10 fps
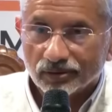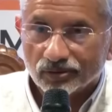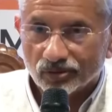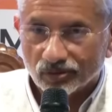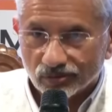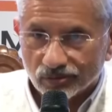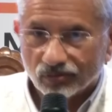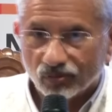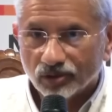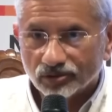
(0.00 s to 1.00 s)
So
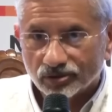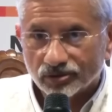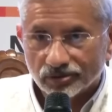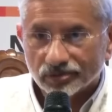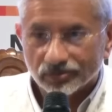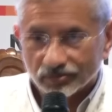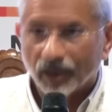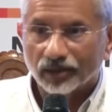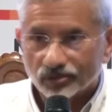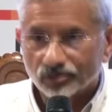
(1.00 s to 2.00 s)
watch
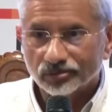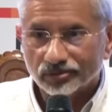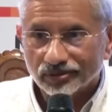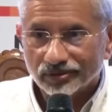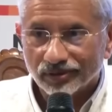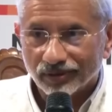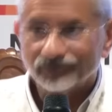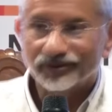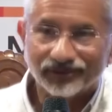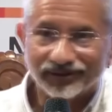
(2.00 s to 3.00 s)
part two
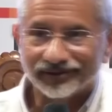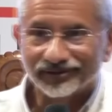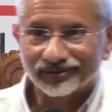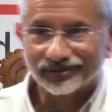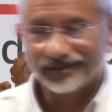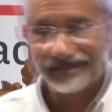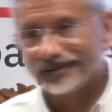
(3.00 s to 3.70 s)
of the series.